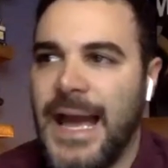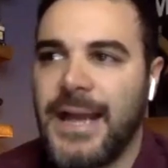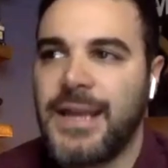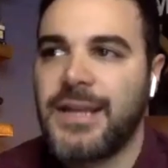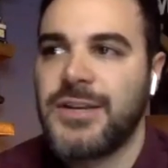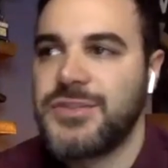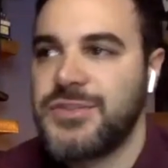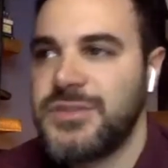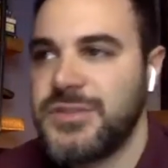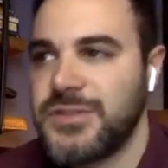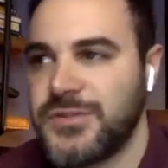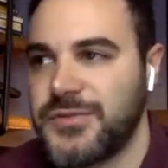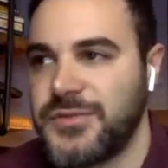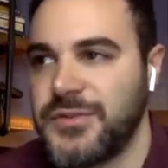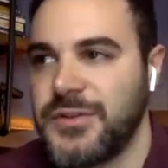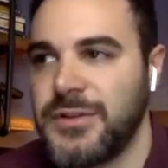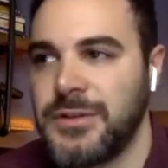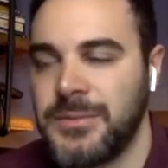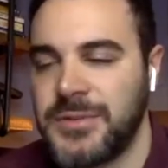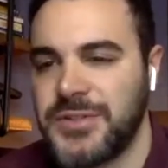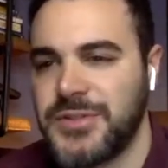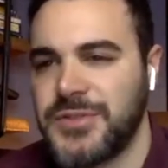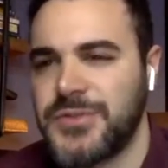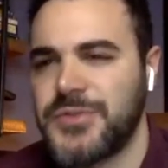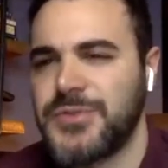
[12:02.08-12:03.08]
package this
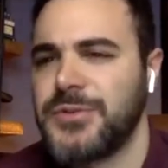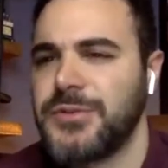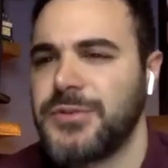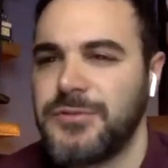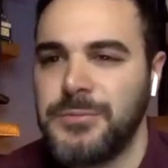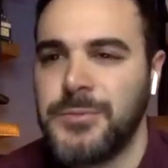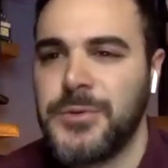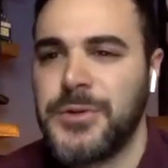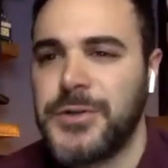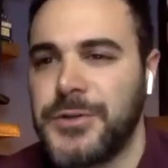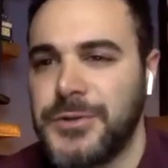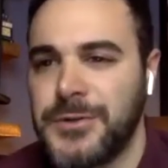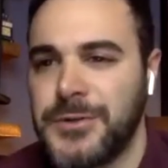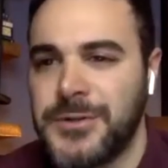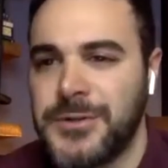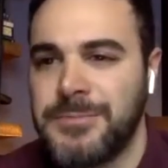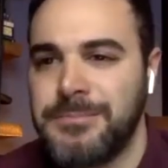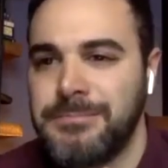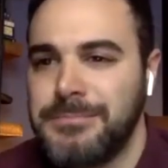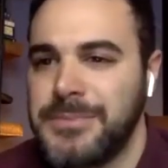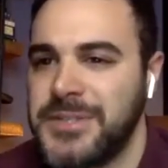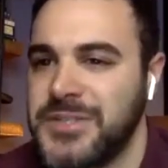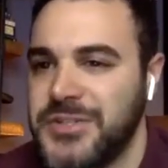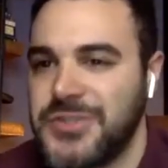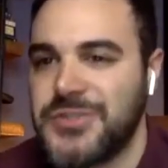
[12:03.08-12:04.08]
film as a sort of
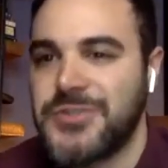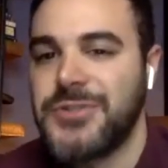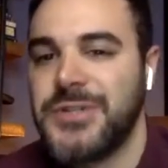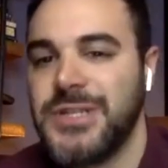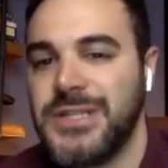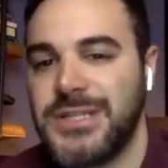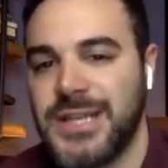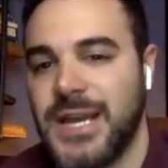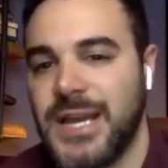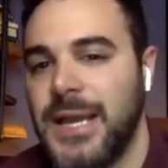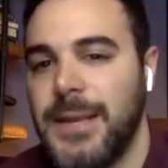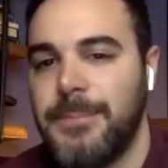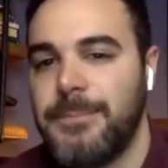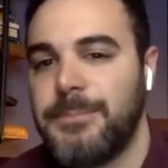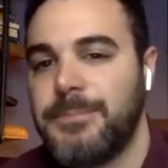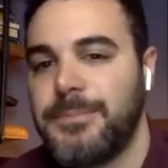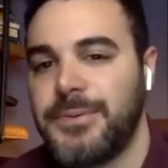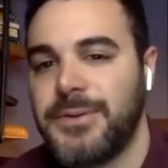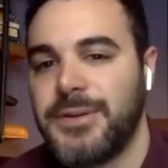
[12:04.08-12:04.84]
murder mystery type